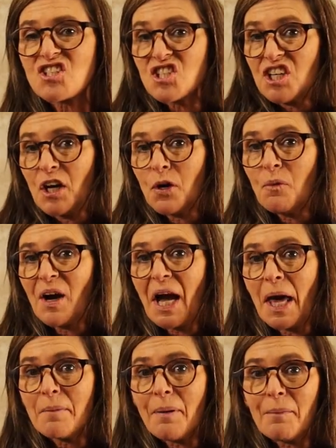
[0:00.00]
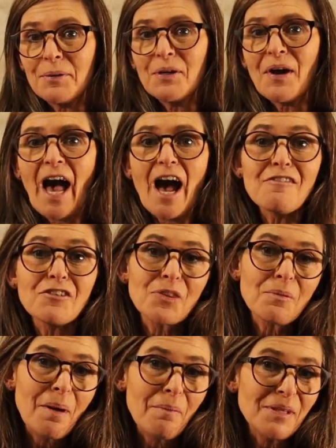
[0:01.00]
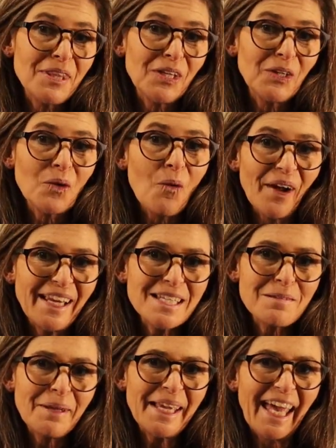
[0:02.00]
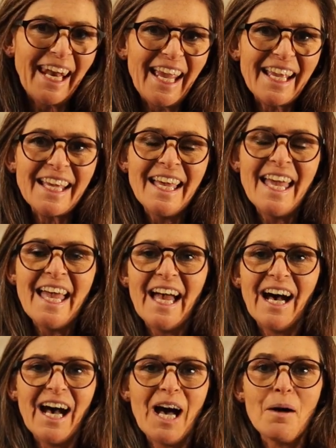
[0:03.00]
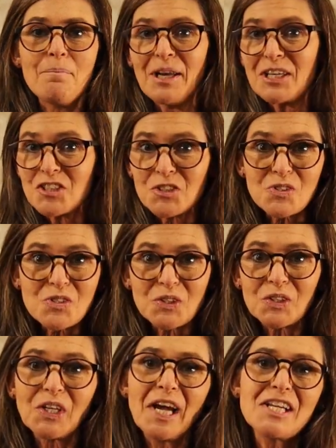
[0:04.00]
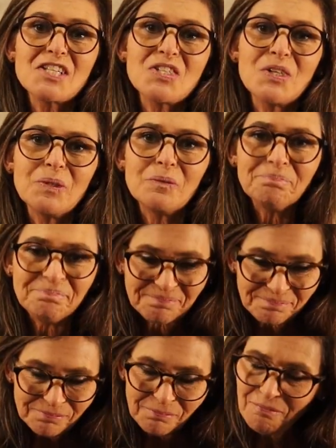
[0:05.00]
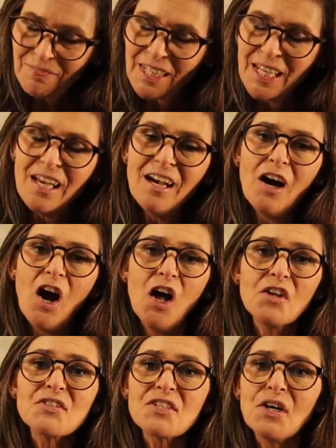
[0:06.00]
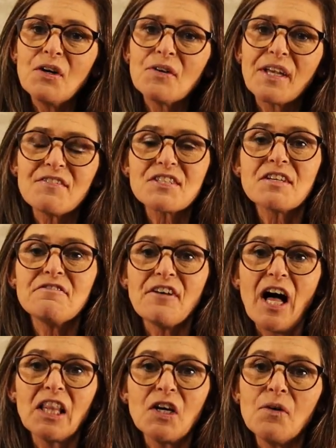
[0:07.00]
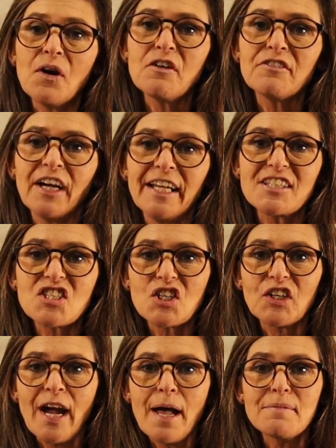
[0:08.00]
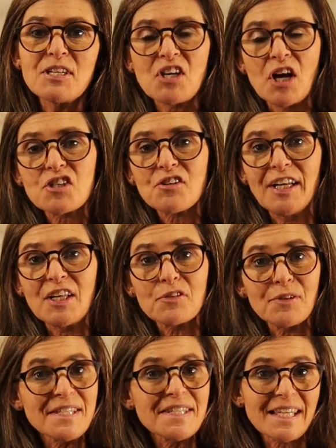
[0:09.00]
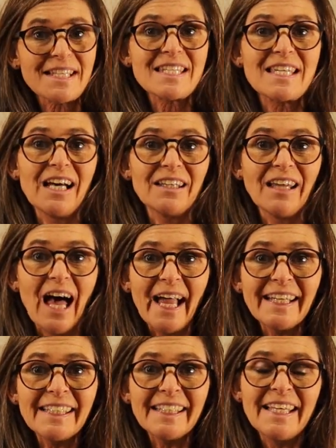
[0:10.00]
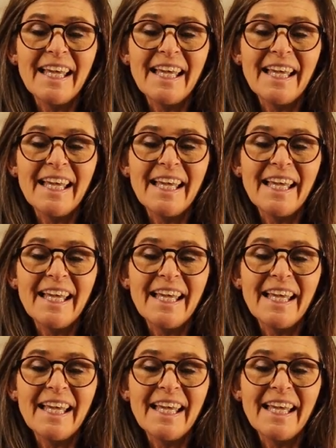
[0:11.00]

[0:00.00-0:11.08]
Share what kind of puppy you have or the puppy that you're going to be getting. Pictures are great too. Also, give us a follow over on Instagram at Dog Training 360 Online.